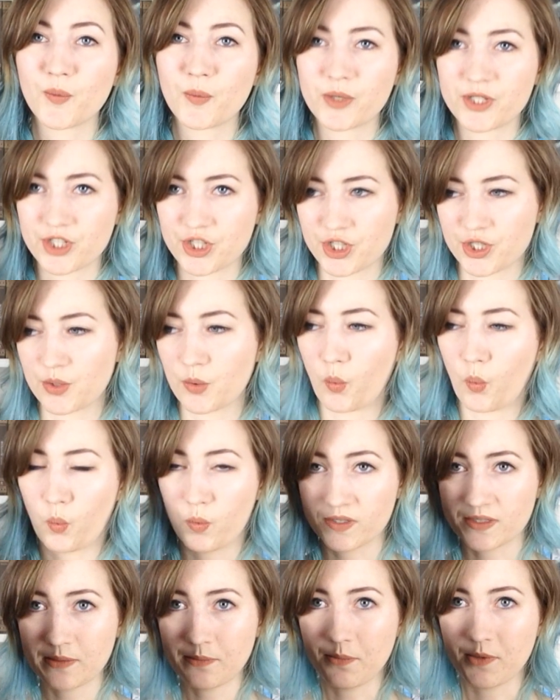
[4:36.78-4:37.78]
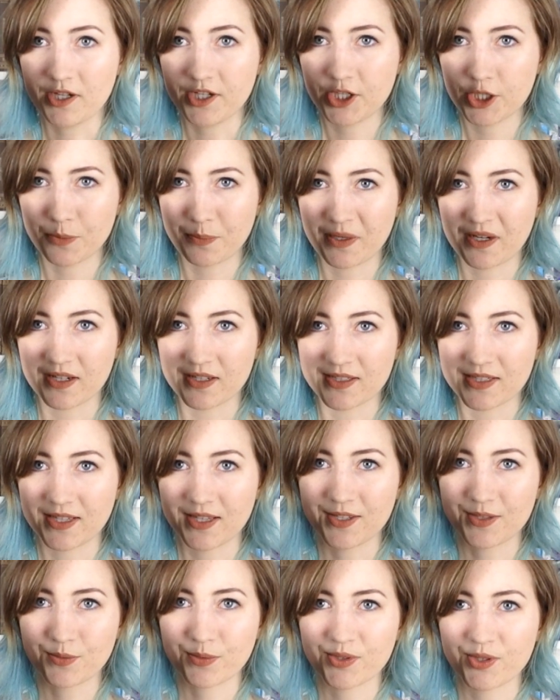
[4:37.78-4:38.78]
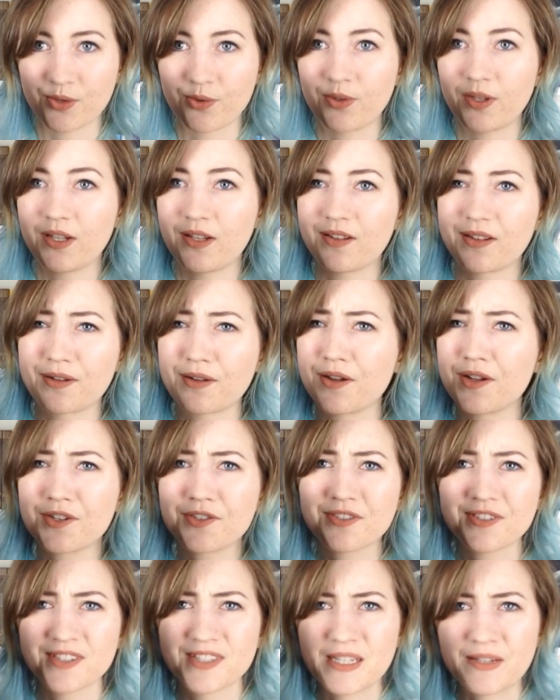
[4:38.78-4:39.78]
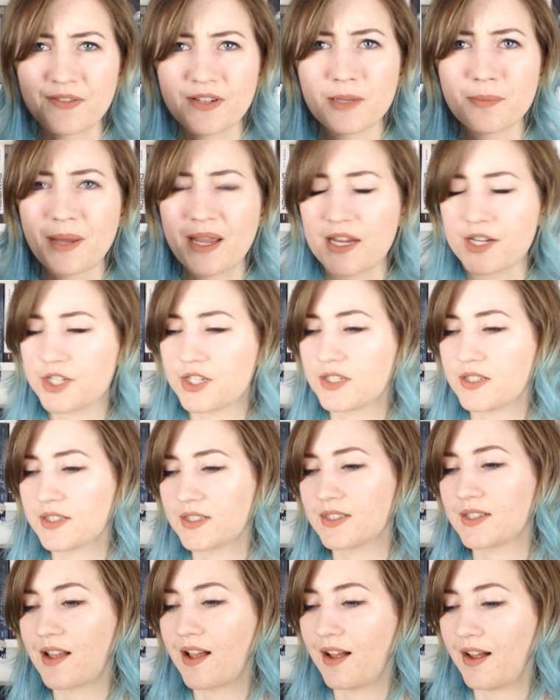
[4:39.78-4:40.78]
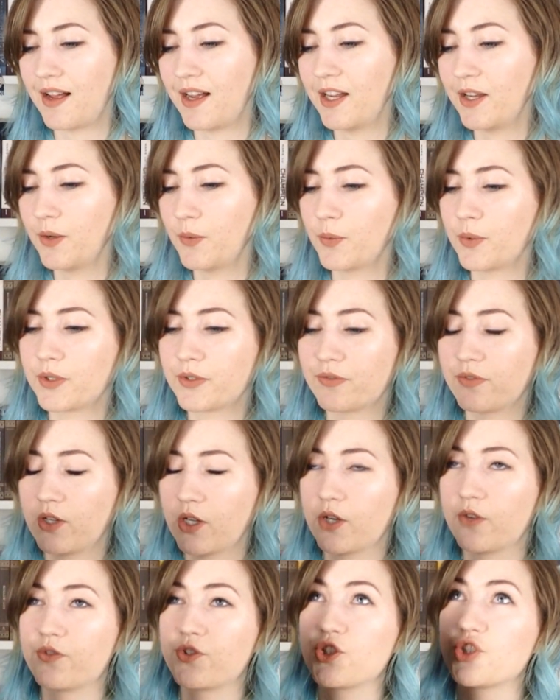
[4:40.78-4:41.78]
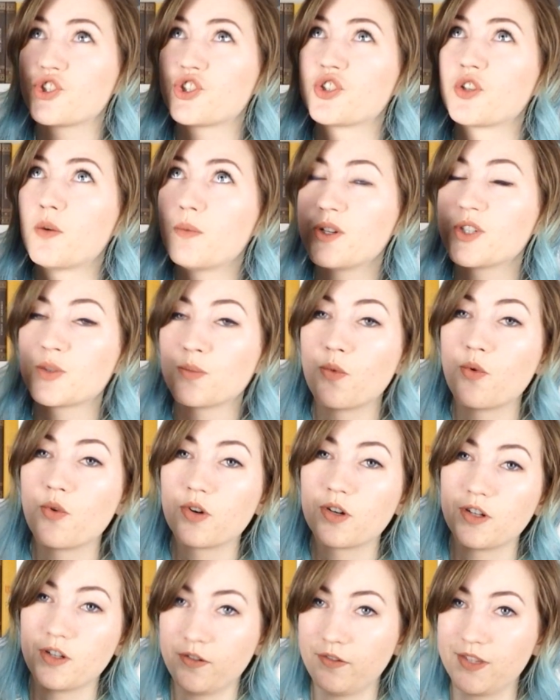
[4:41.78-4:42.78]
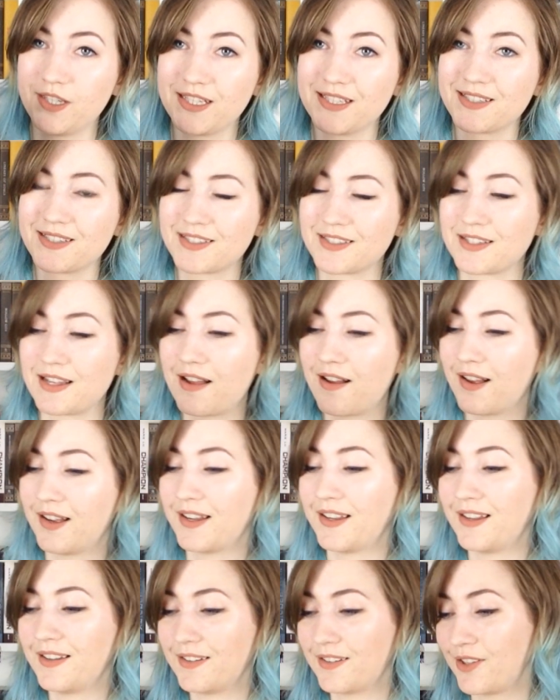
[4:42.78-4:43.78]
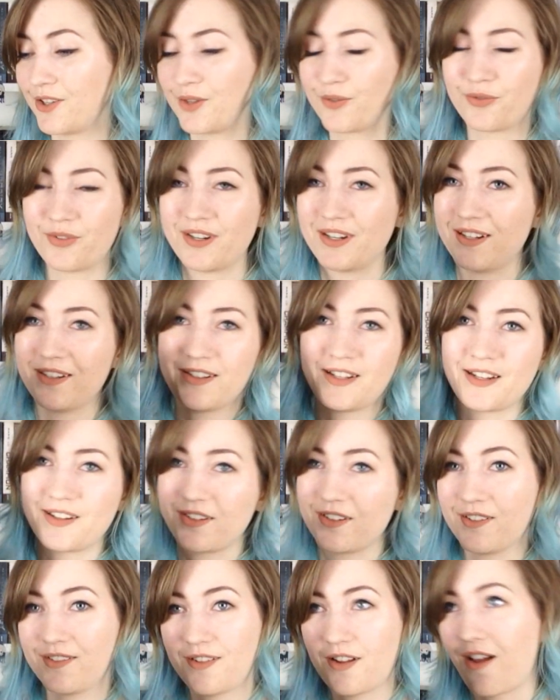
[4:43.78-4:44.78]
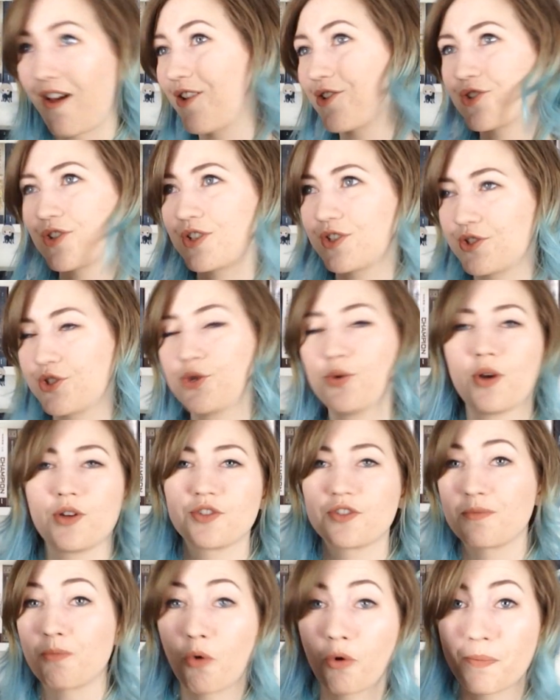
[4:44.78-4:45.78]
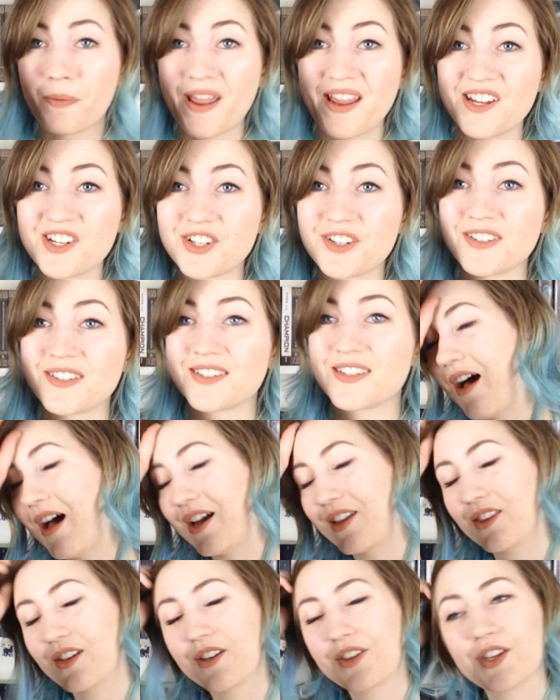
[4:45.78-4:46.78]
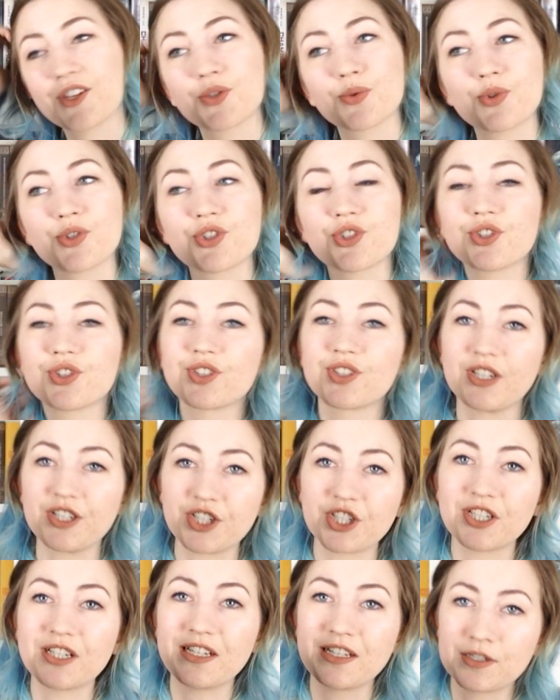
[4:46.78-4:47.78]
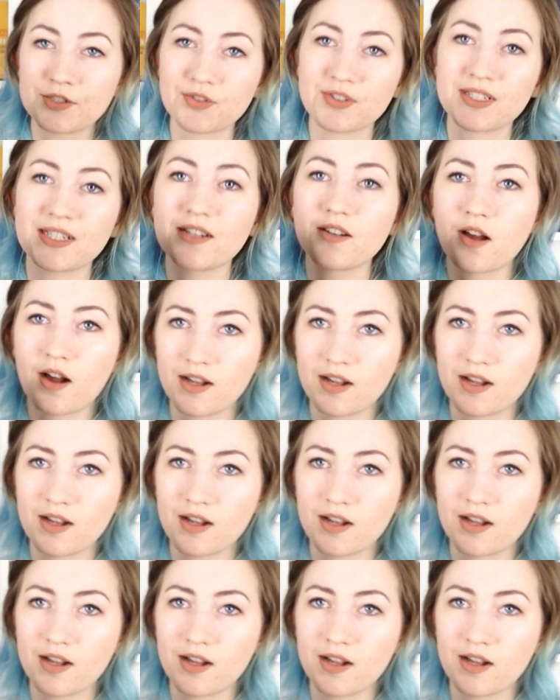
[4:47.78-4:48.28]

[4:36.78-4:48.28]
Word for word: which wasn't much because this was only like one hundred seventy pages. I would have loved so much more of this. I could have read like one hundred, two hundred more pages. I thought this was such an interesting